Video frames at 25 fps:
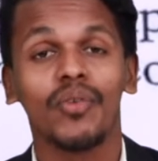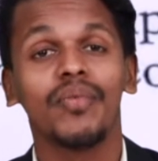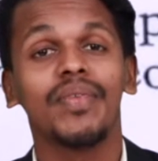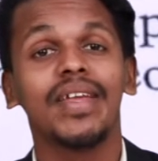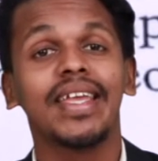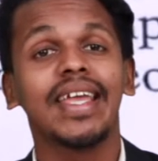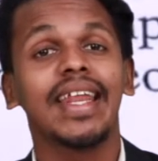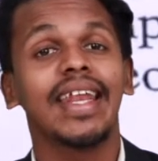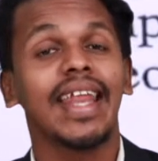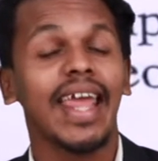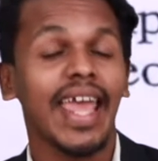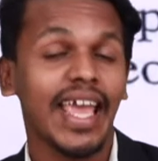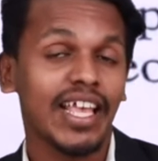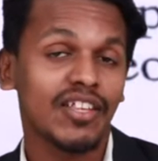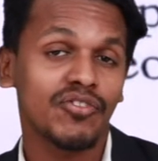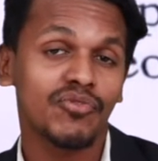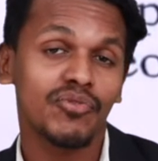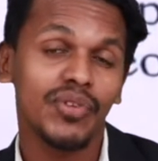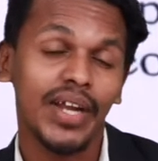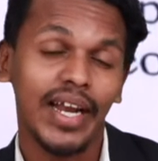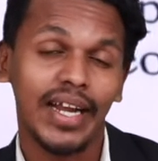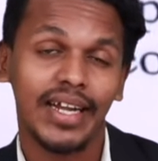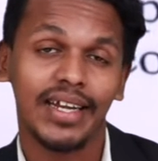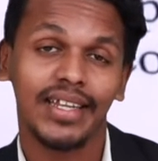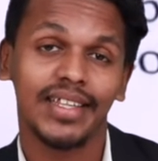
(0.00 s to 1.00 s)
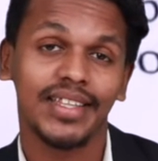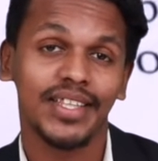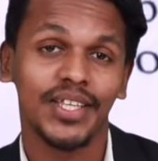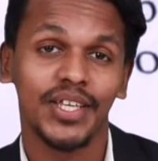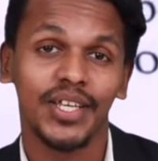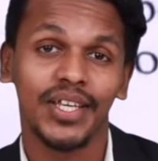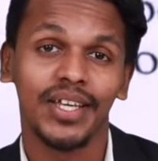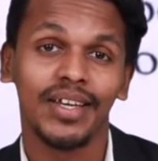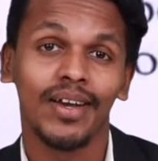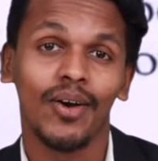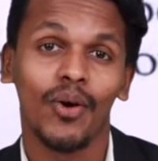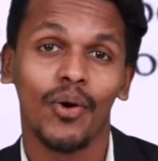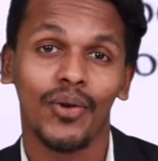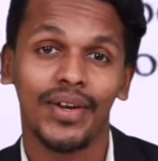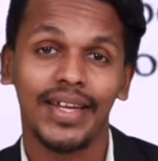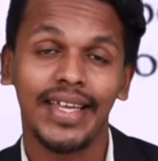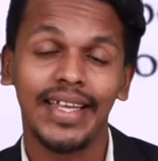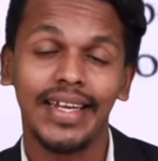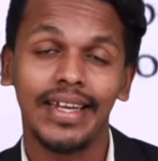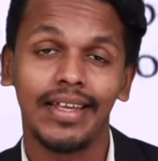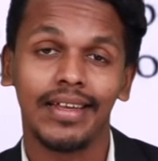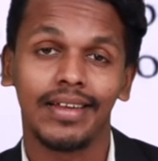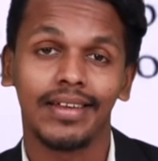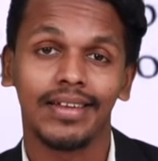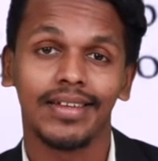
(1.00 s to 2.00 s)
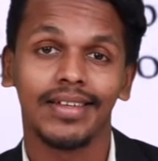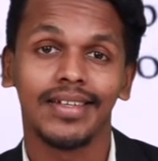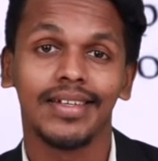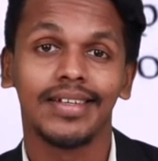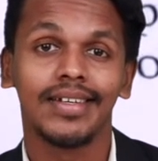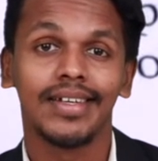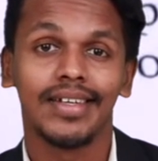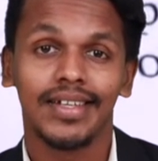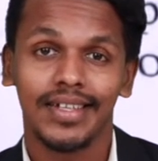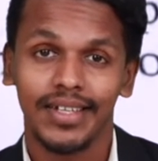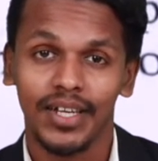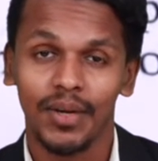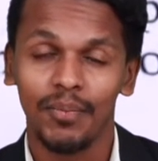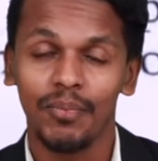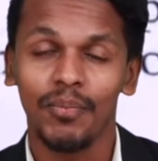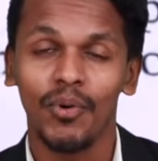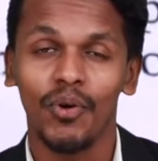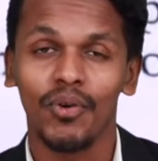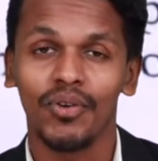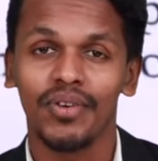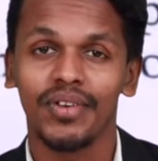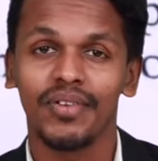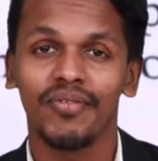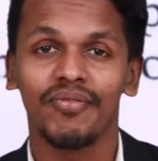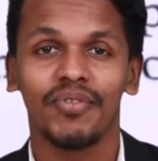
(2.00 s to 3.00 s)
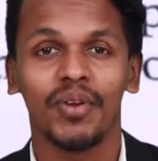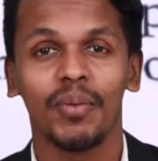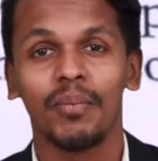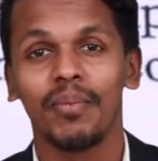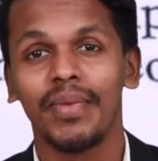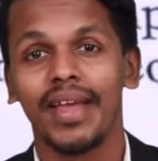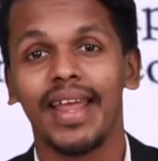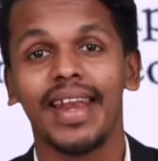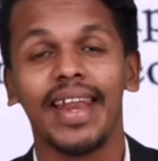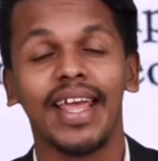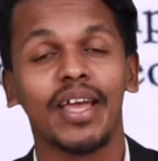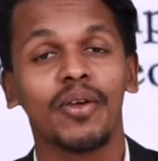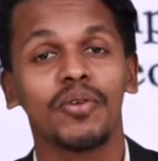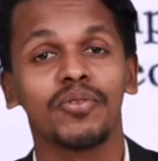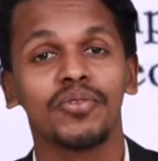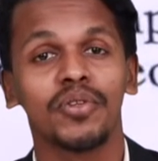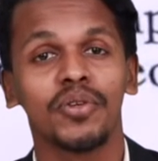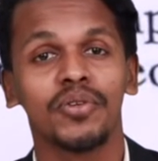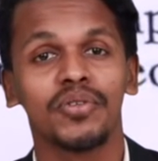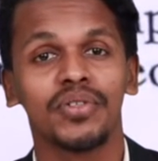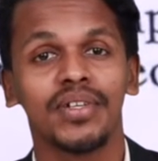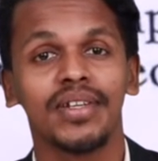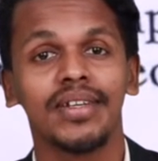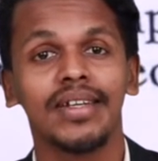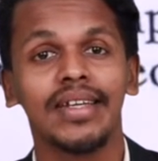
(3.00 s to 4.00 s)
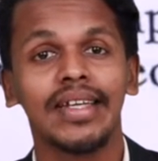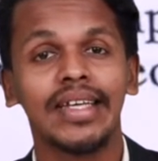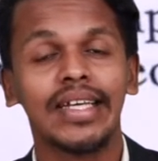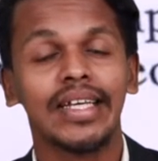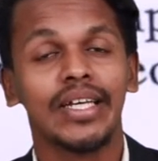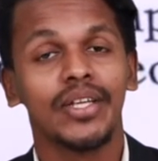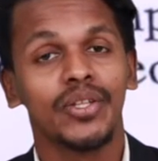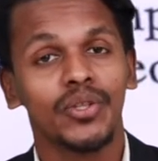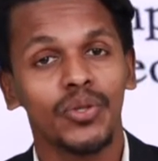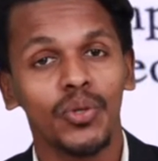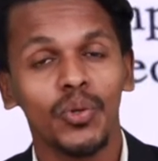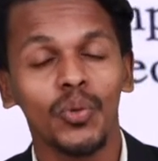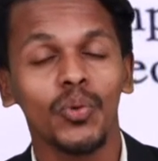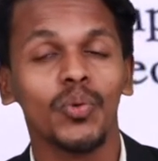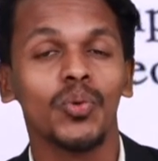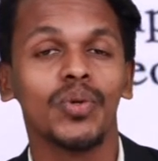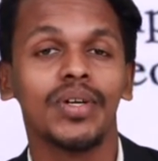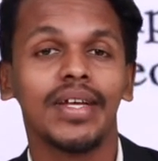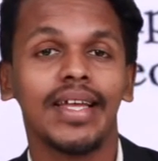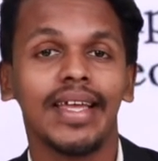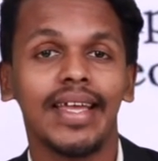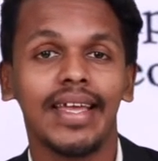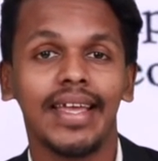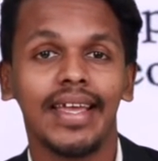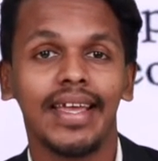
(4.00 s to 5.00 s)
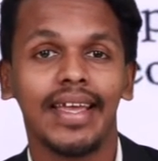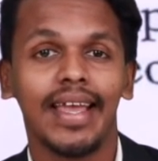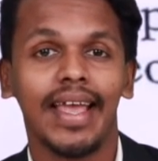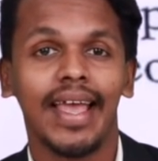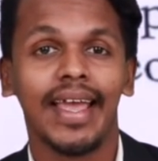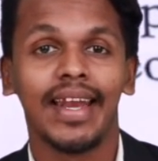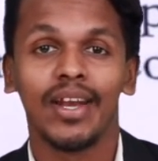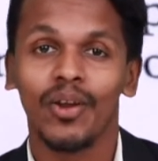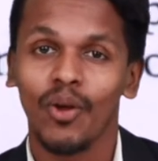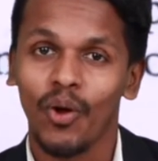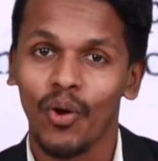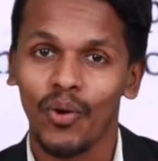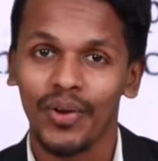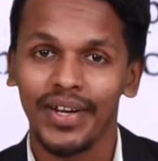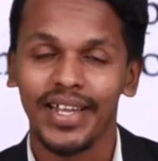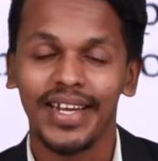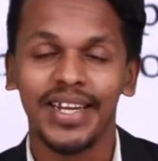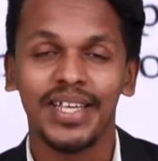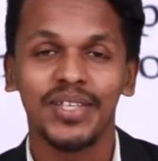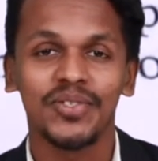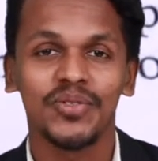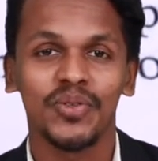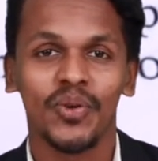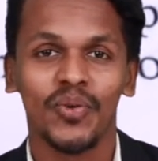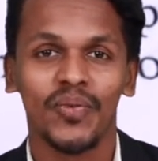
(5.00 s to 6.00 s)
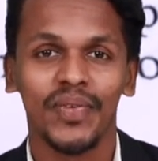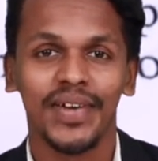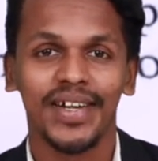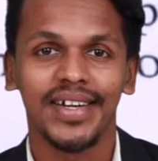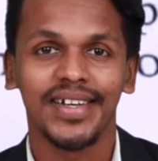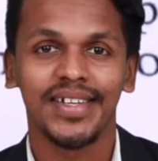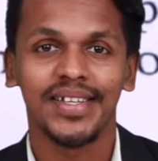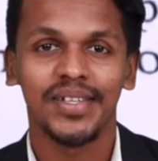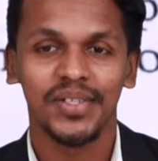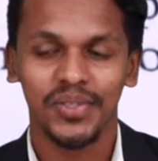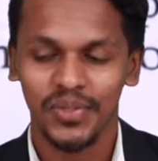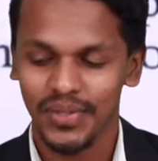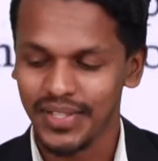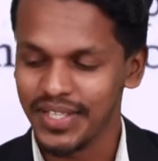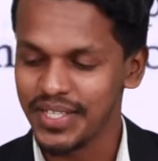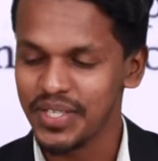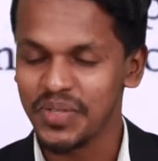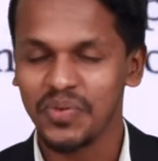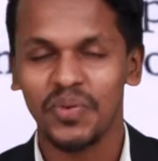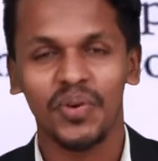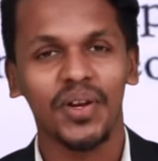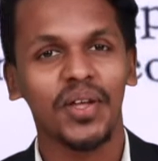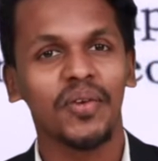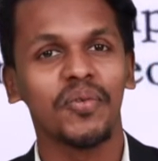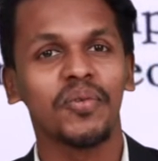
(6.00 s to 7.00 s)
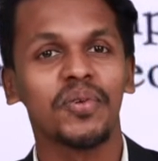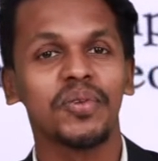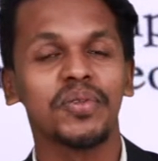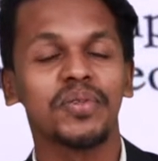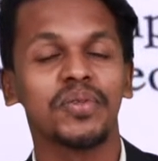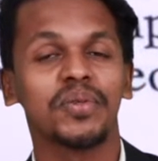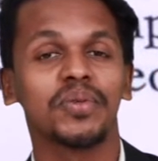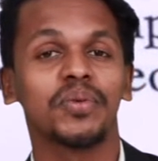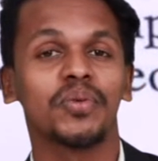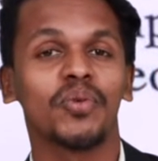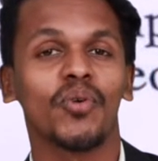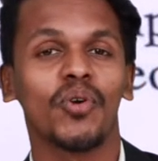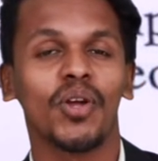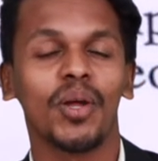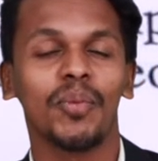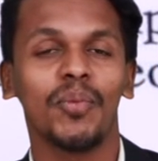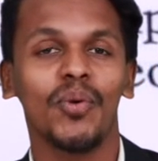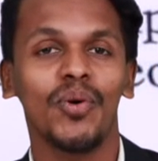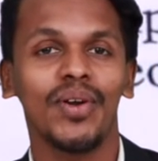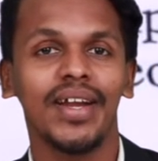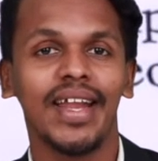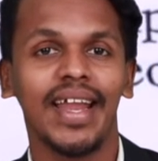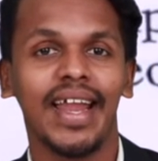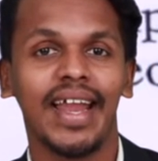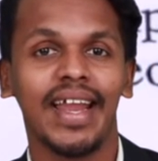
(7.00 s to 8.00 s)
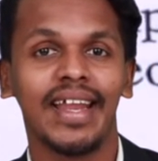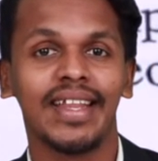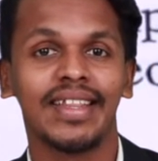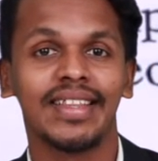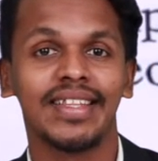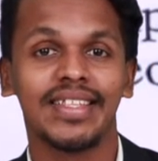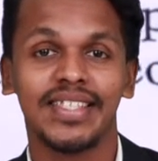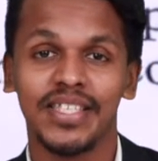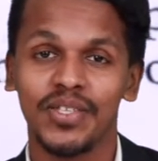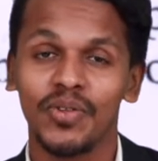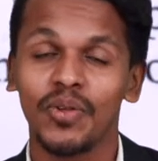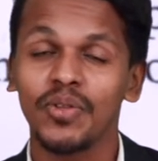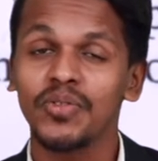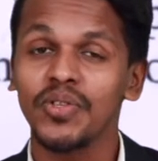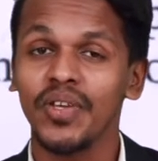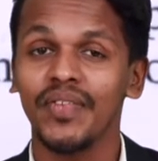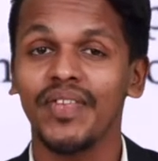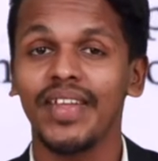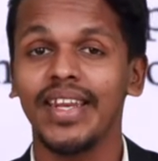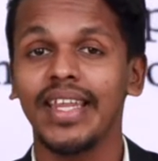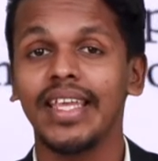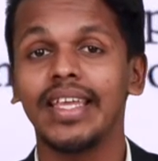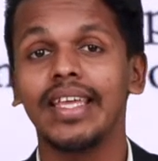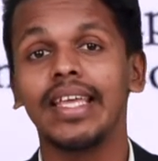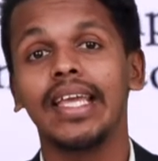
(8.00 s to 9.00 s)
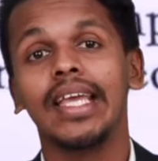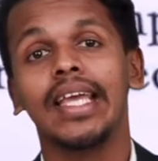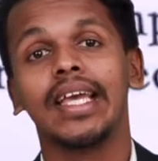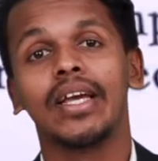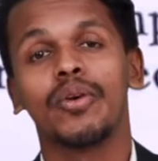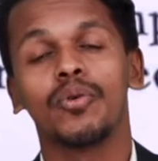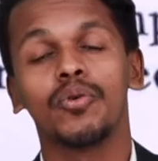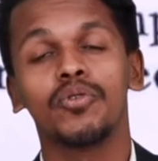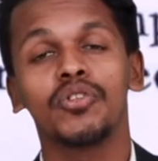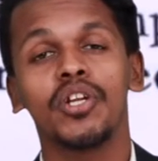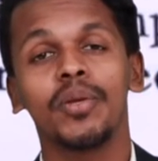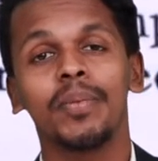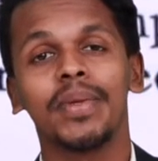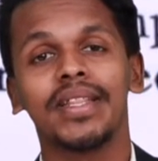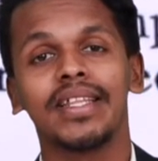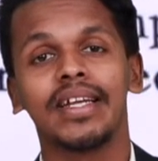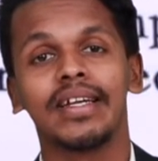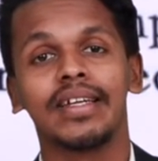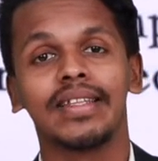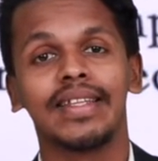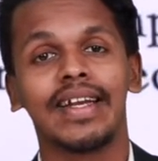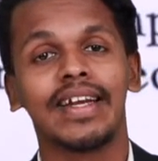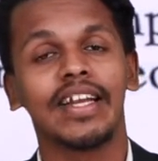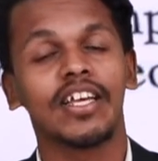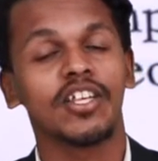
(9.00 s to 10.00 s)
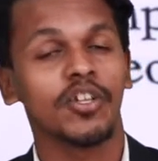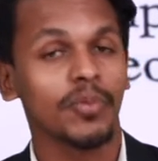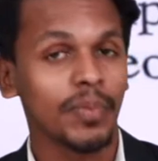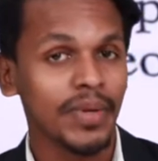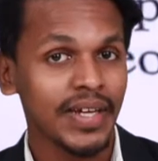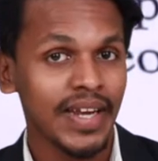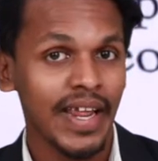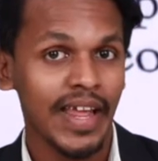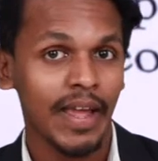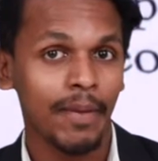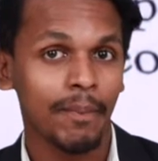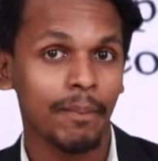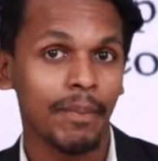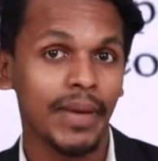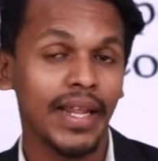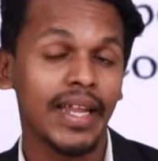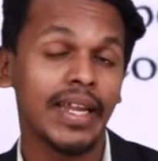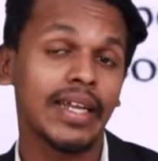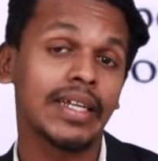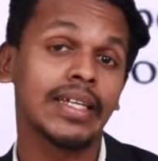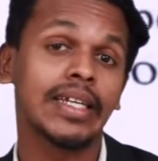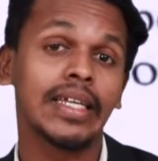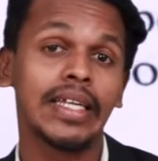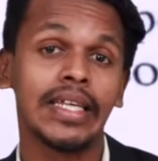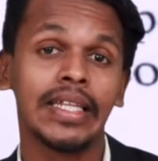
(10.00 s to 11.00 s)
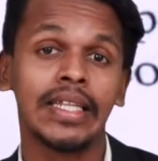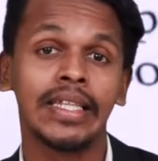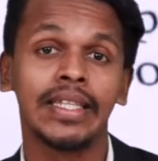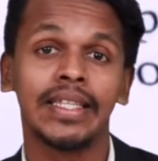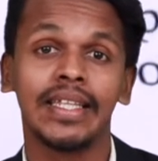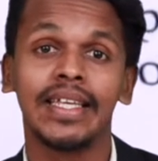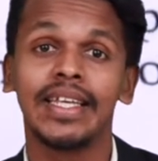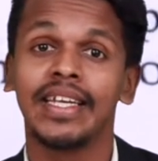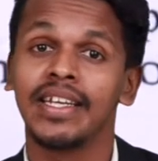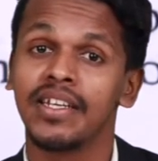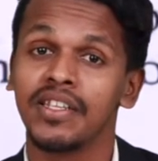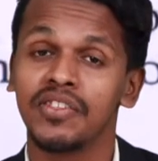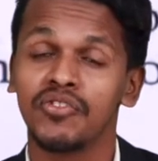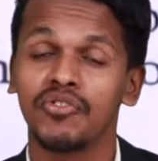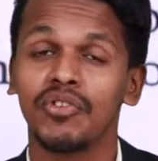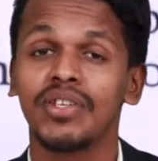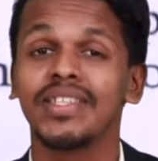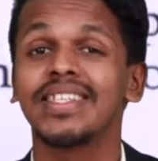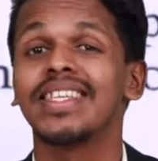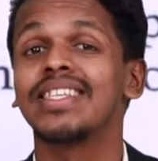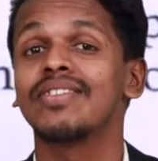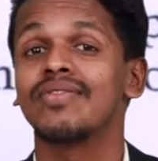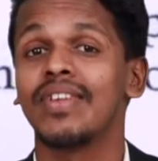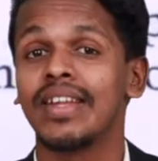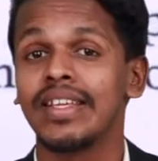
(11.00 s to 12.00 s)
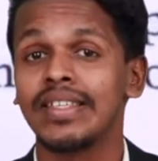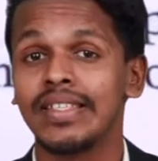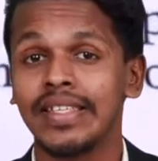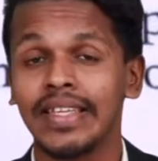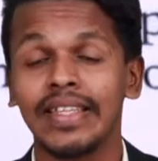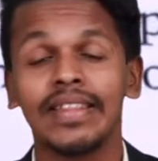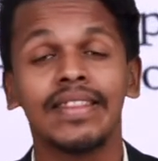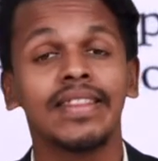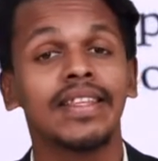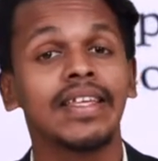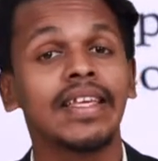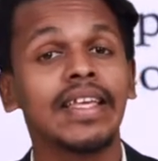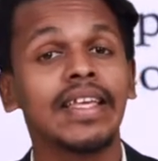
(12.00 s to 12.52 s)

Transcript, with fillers: or we can extract the organic compound from an aqueous solution through an organic solvent. So this is what I want to talk about and this is also a very crucial method that are being applied in the industries as well as in